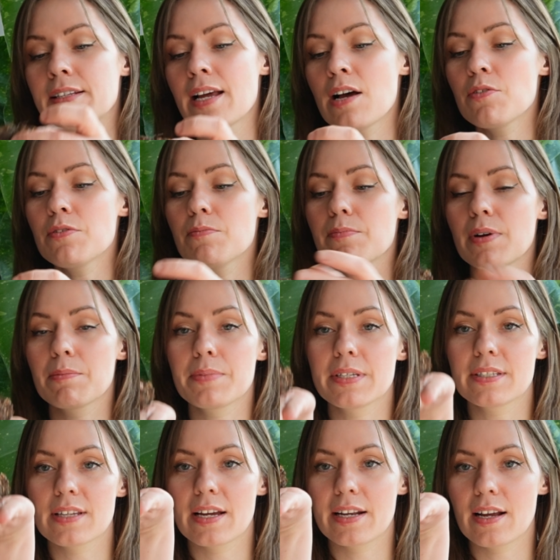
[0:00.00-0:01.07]
down, bumpy
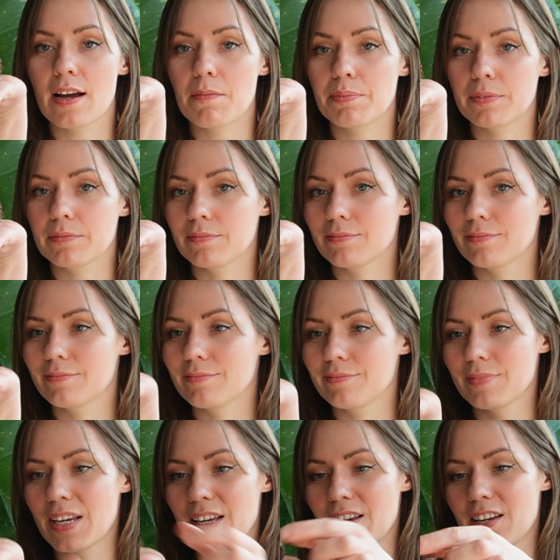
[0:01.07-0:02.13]
side up.
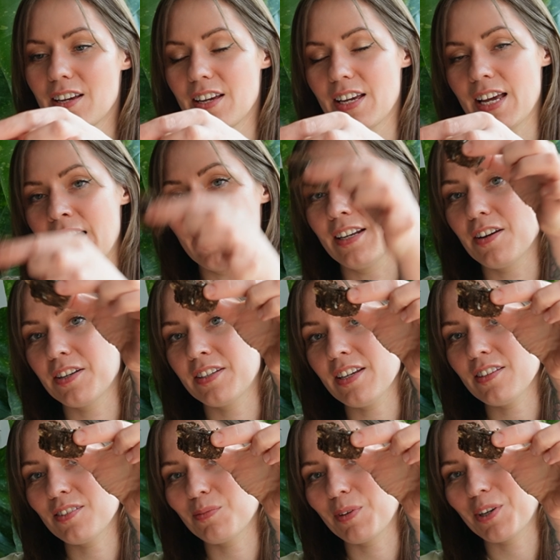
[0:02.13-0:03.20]
And
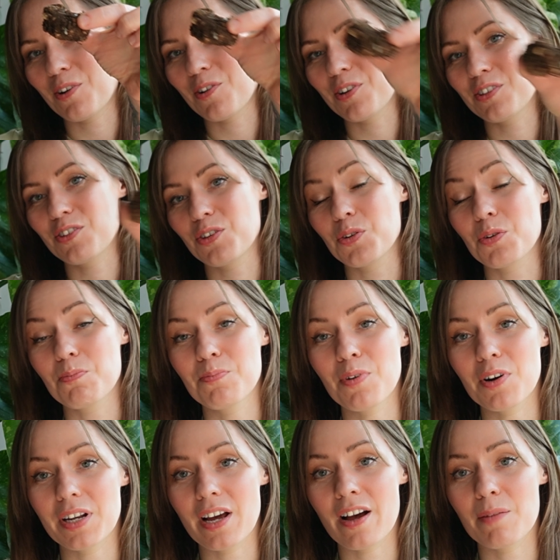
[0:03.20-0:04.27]
this we're going to
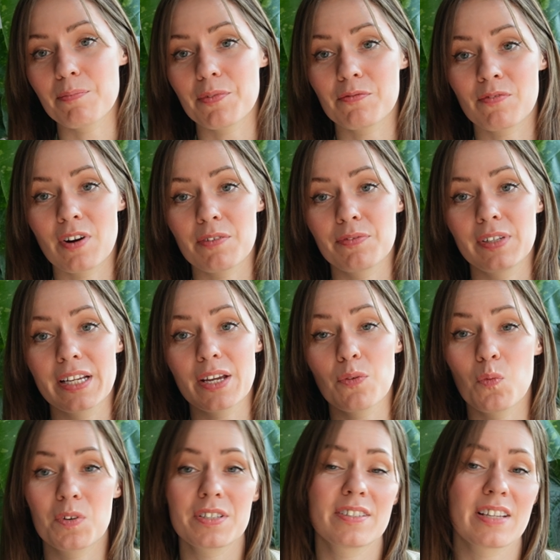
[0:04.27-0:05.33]
pot up roughly
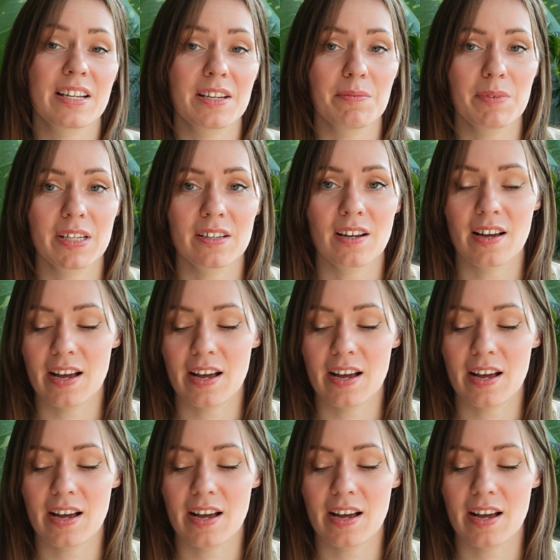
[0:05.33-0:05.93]
1 centimeter